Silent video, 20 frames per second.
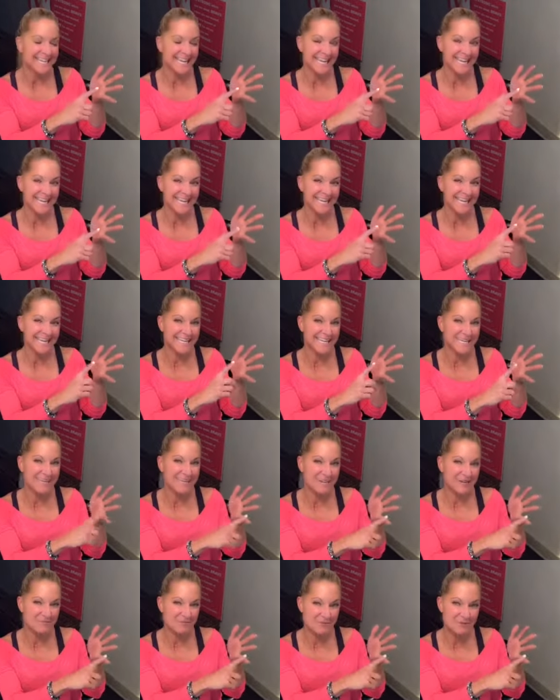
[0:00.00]
And
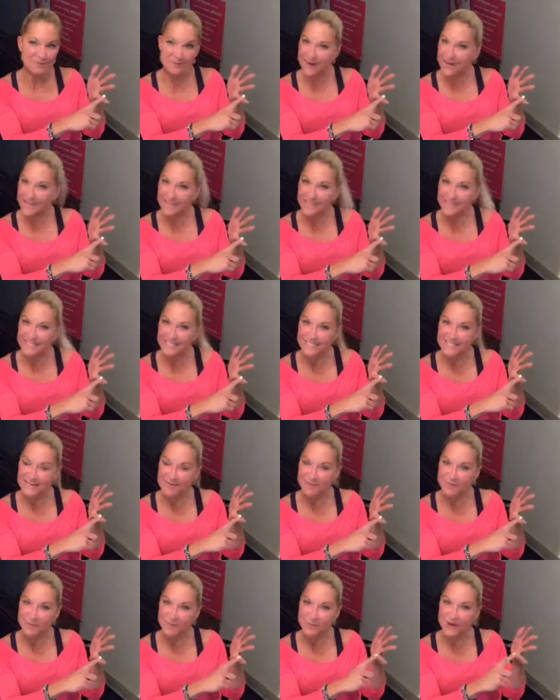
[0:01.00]
number 1, lesson
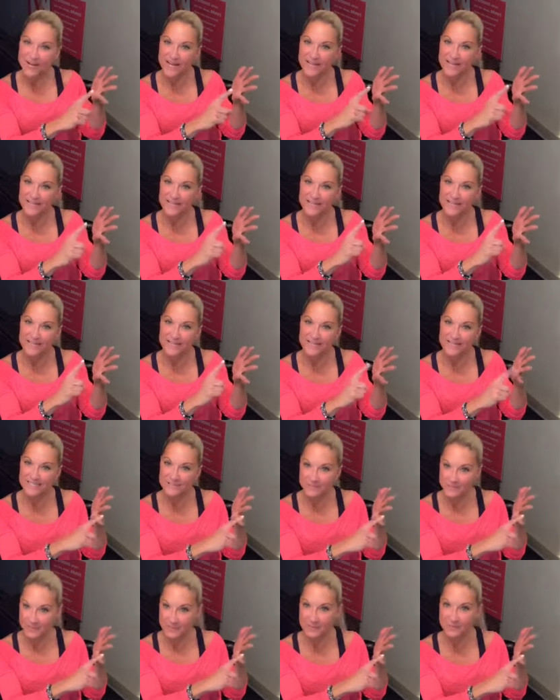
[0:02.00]
number 1 is
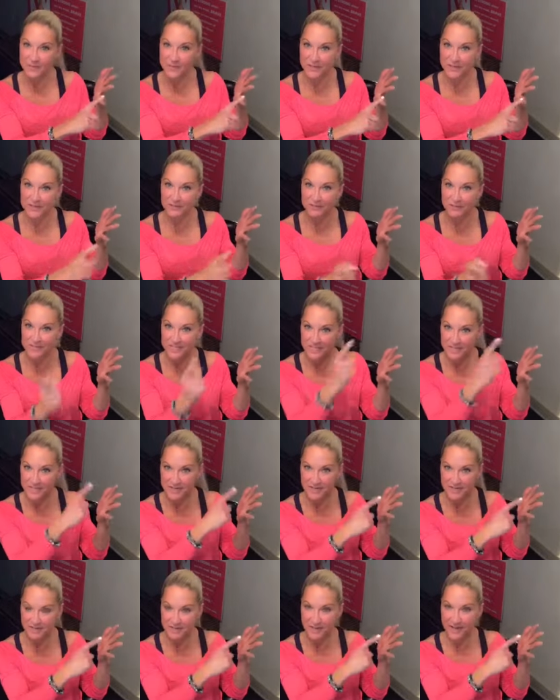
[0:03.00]
victimhood, which I
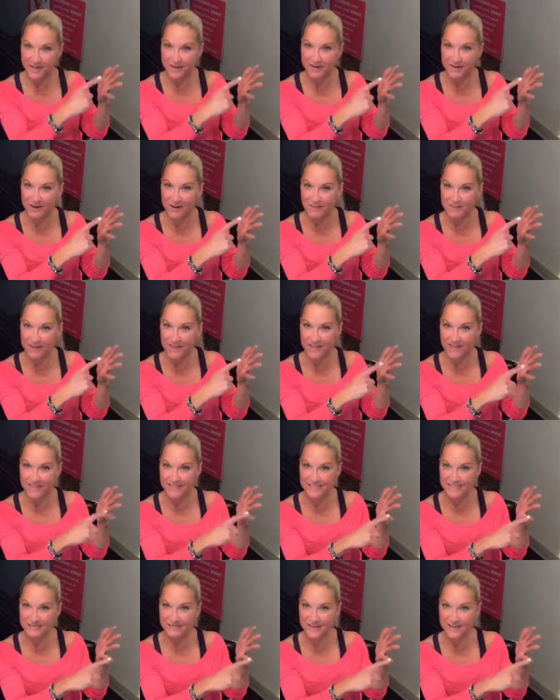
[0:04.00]
talked about on my
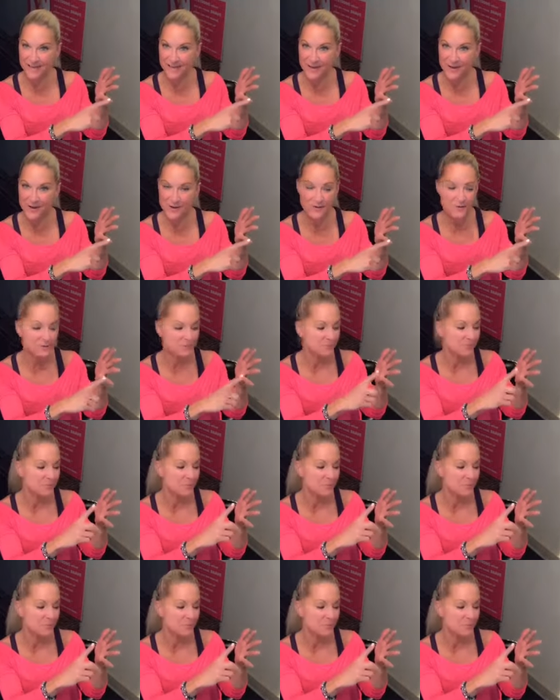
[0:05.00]
last video.